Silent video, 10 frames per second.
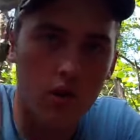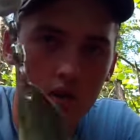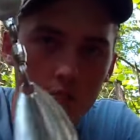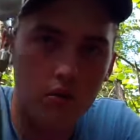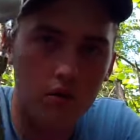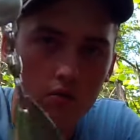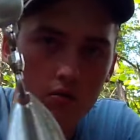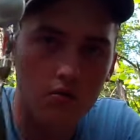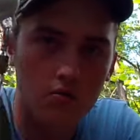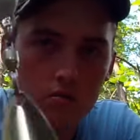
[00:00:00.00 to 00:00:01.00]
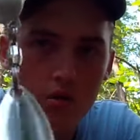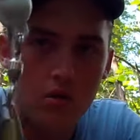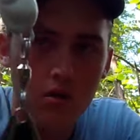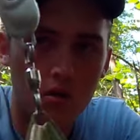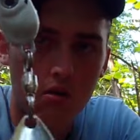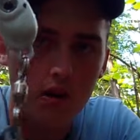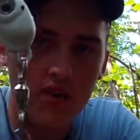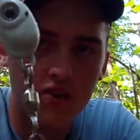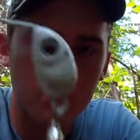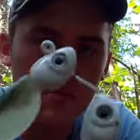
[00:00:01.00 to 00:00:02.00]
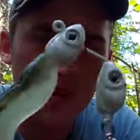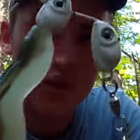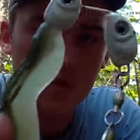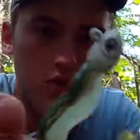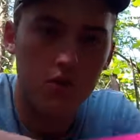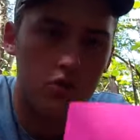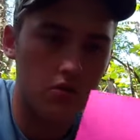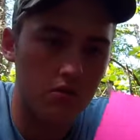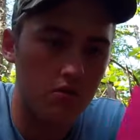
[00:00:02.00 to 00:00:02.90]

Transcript: odd, but it seems to catch fish.